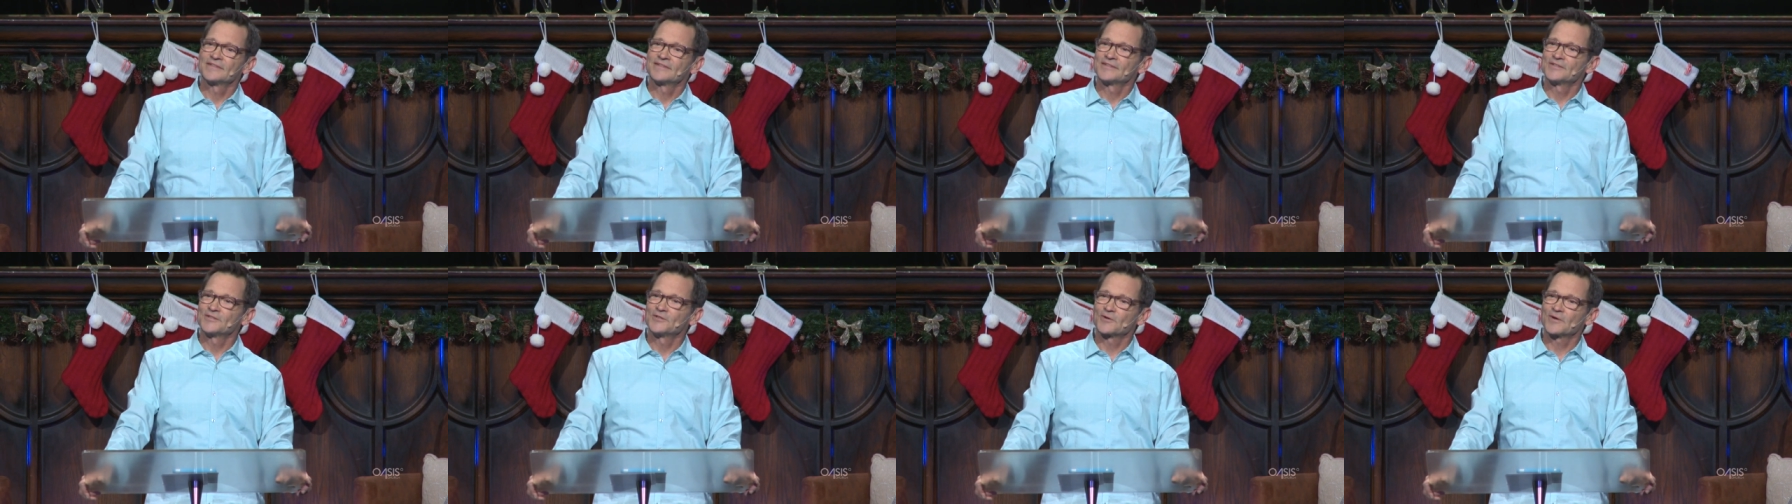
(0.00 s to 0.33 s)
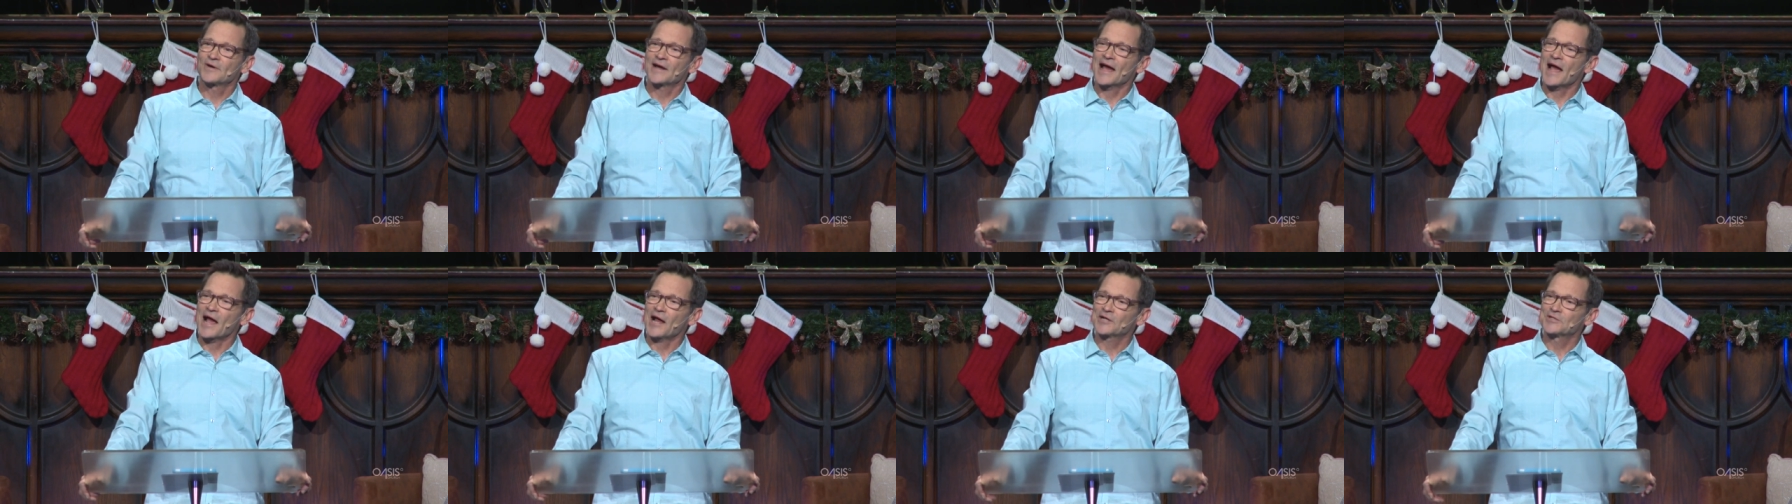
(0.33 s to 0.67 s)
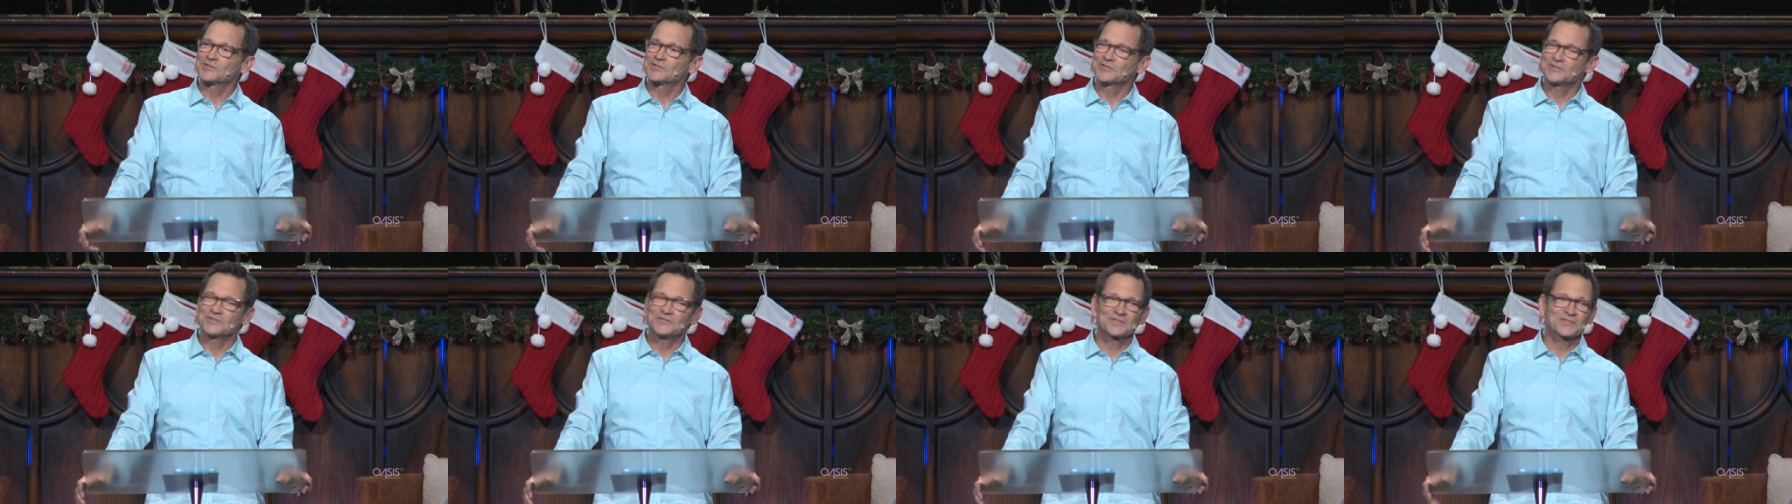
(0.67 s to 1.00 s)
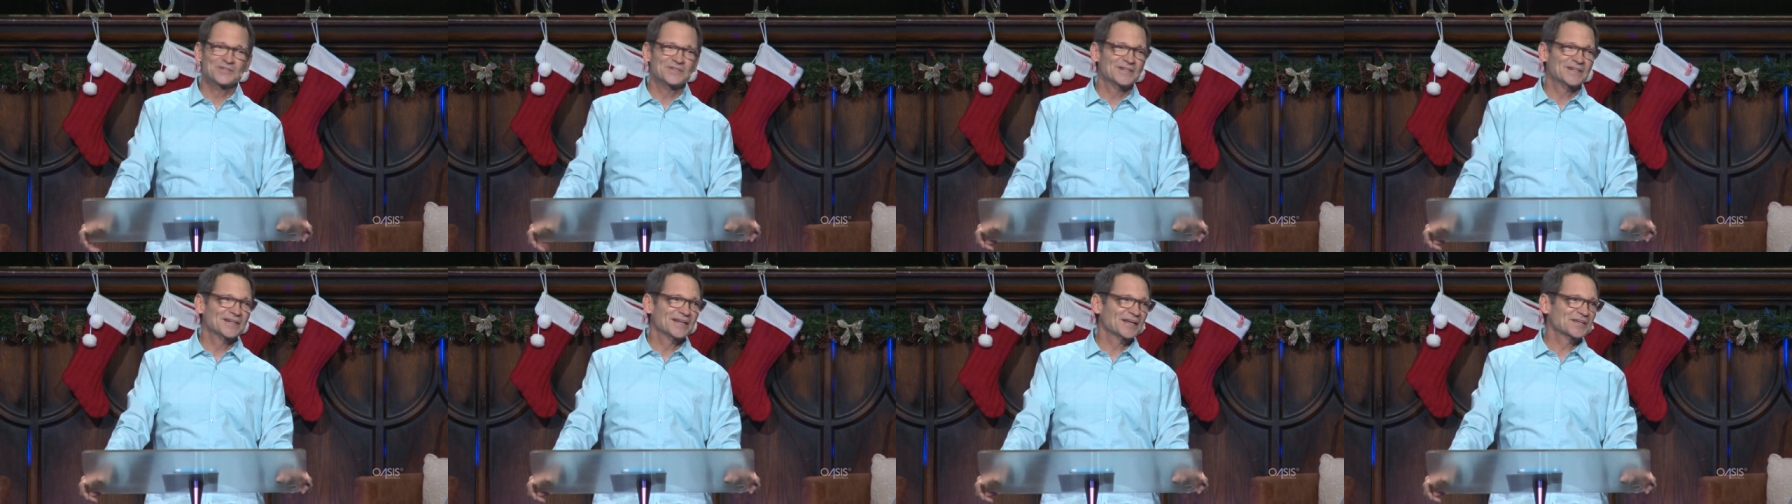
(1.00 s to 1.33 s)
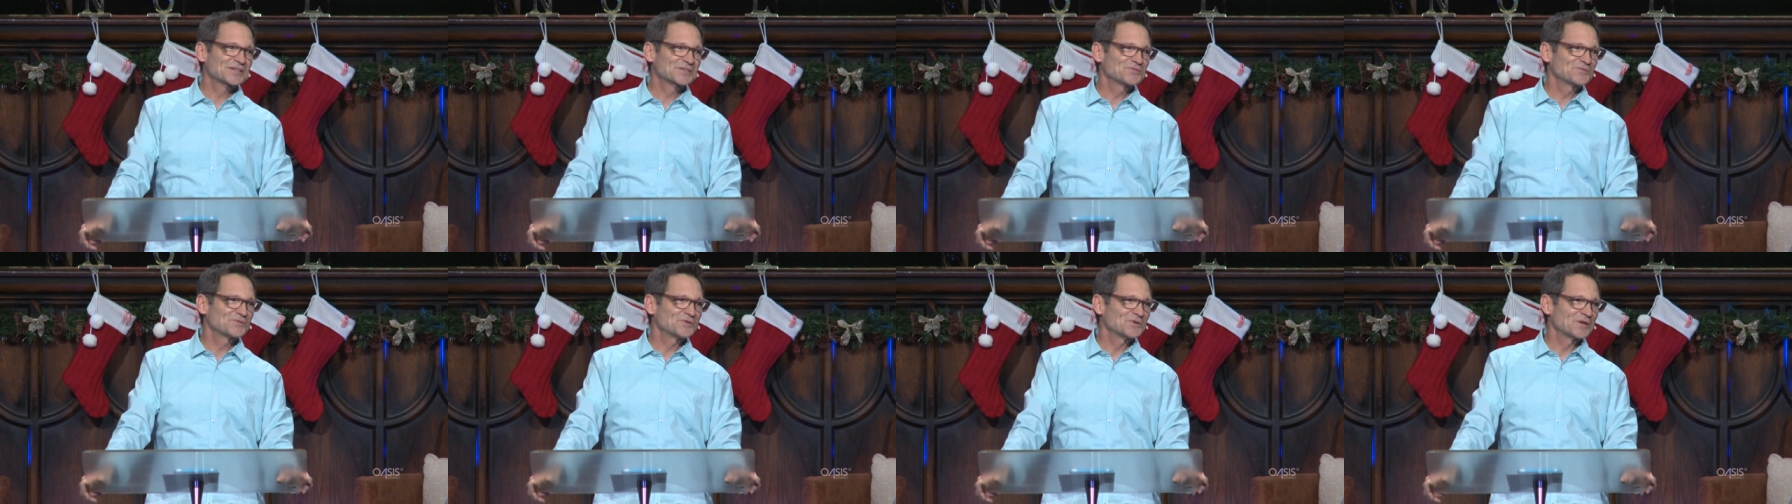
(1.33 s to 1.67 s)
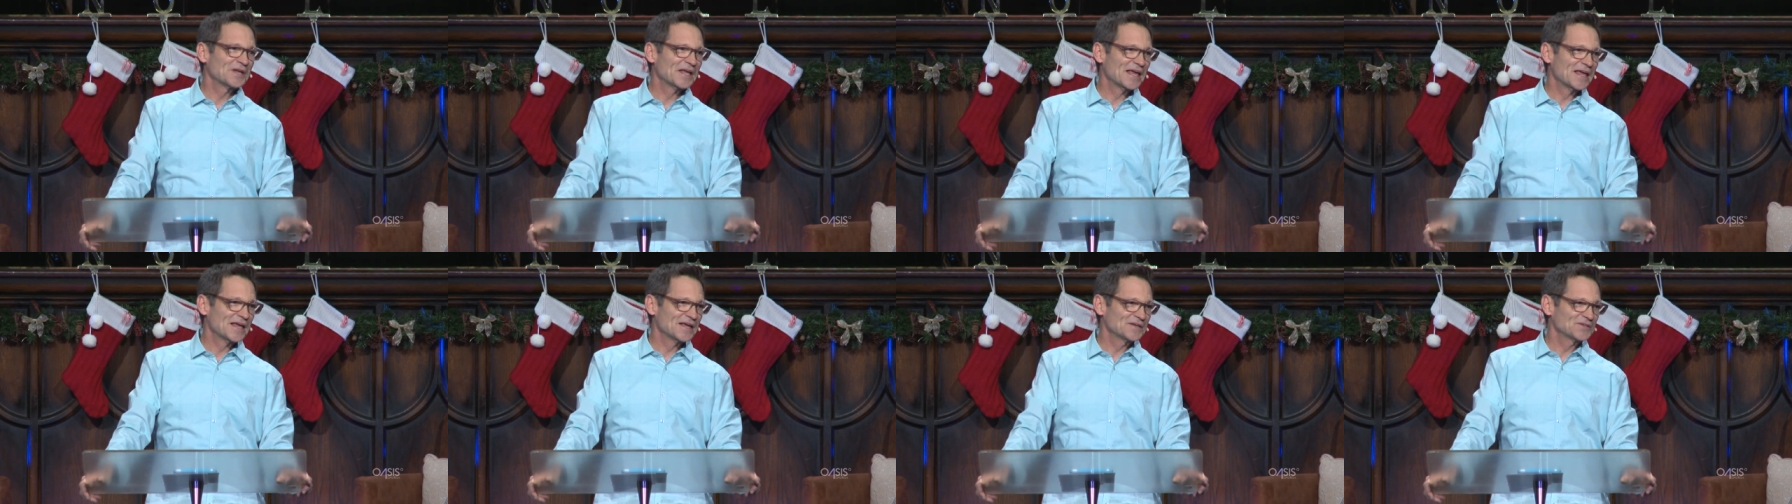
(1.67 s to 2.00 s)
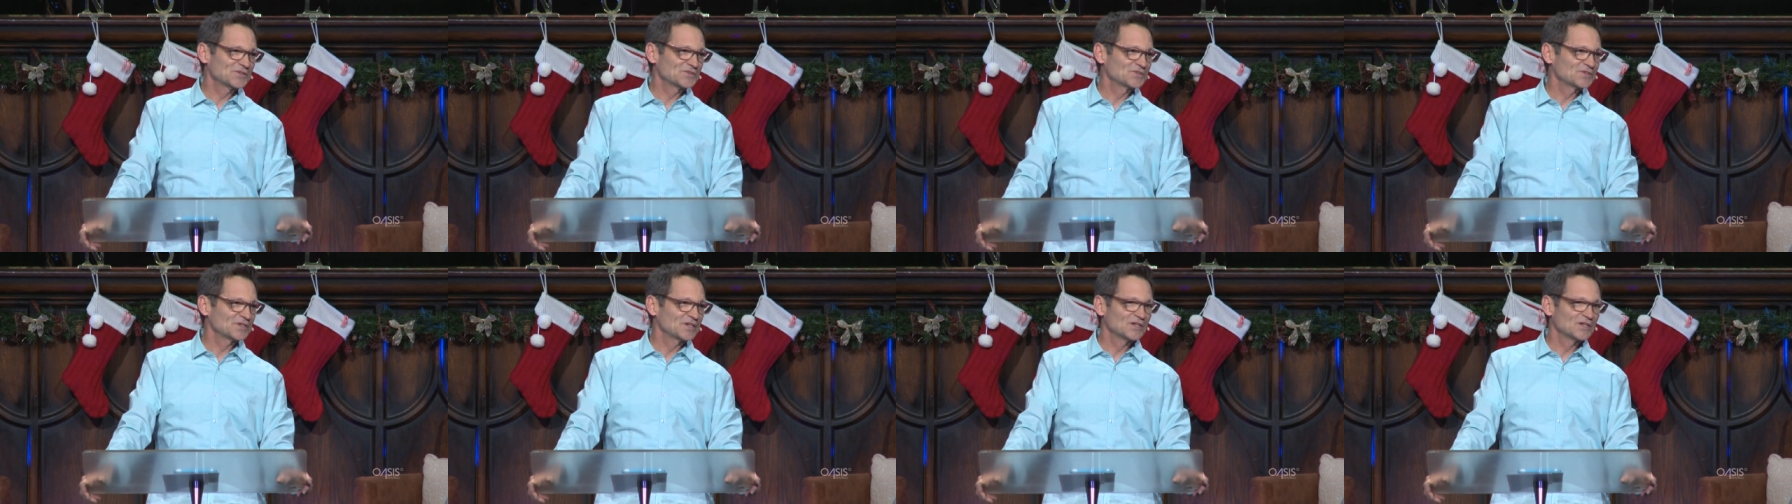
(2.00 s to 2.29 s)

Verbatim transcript: your actions in the next few days,